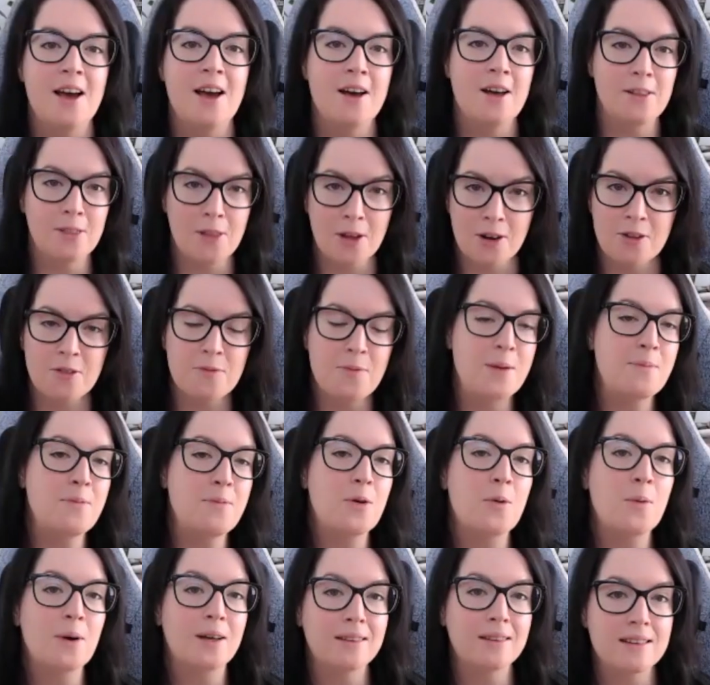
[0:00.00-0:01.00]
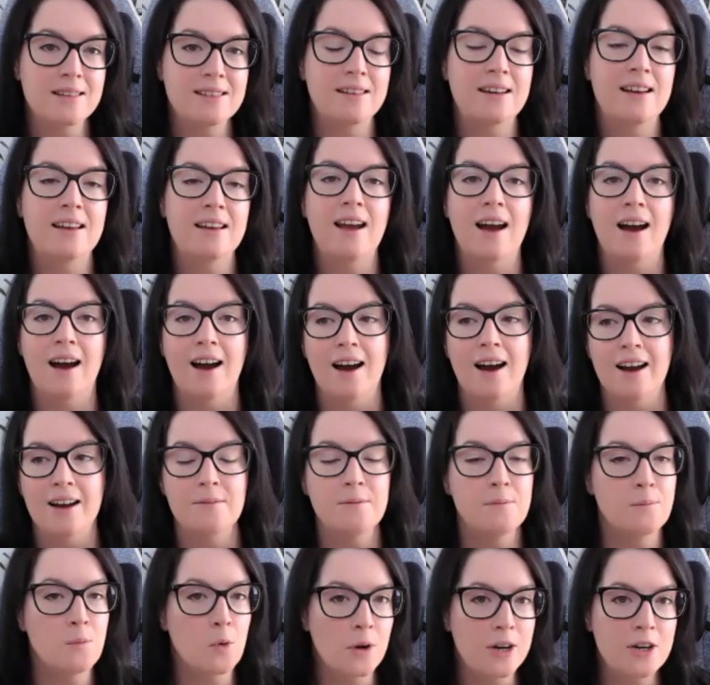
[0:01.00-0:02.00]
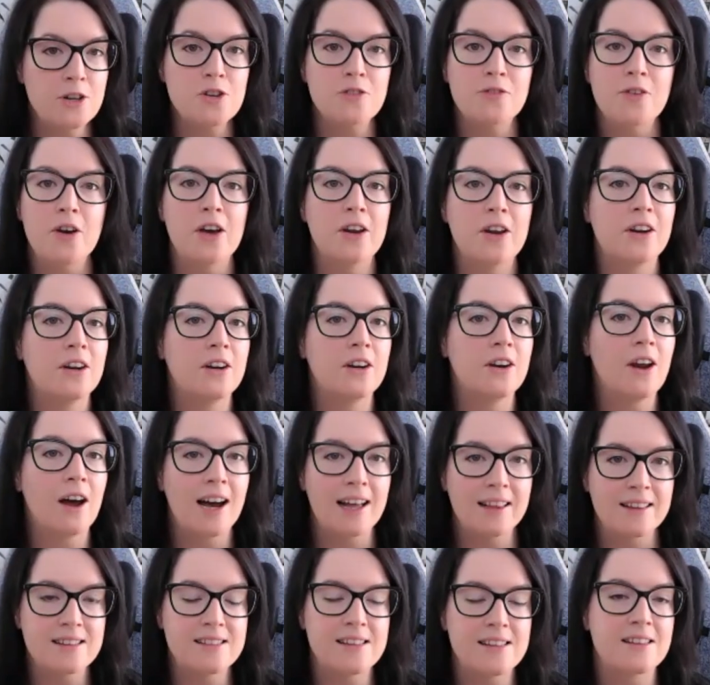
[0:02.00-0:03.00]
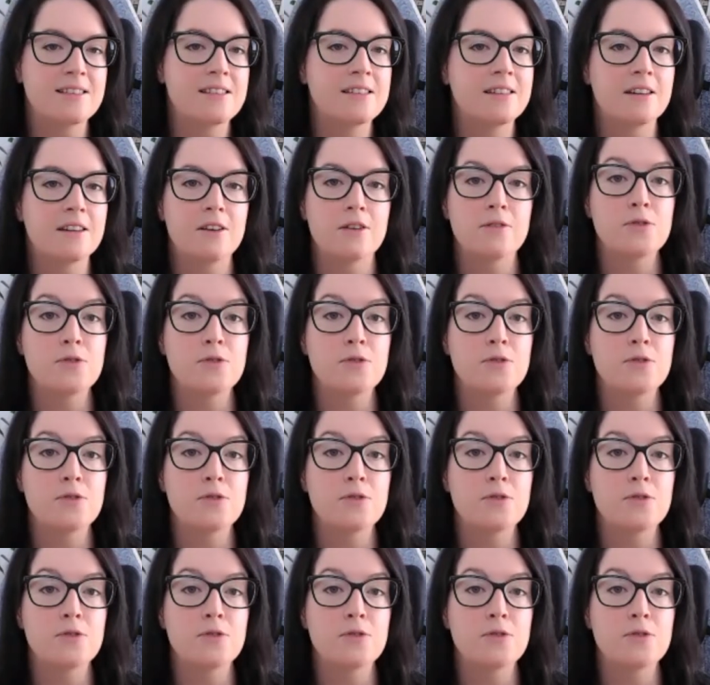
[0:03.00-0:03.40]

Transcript: a lot of the people who are listening are more introverted, highly sensitive,